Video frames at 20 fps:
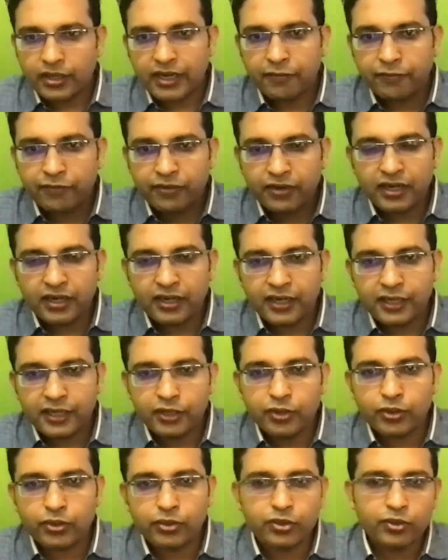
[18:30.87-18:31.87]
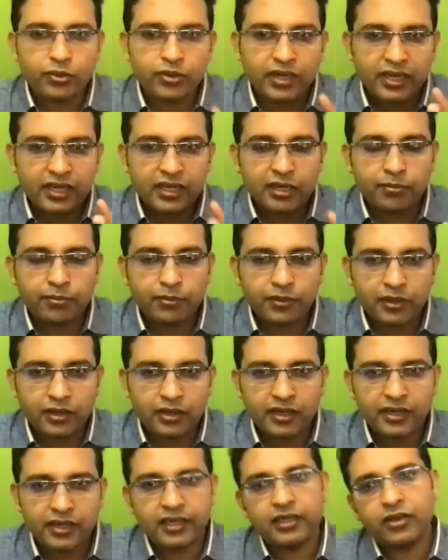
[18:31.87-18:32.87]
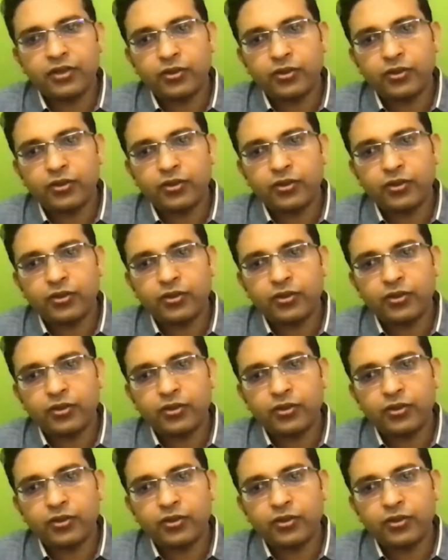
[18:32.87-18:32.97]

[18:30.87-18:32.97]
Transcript: definitely those who get up early,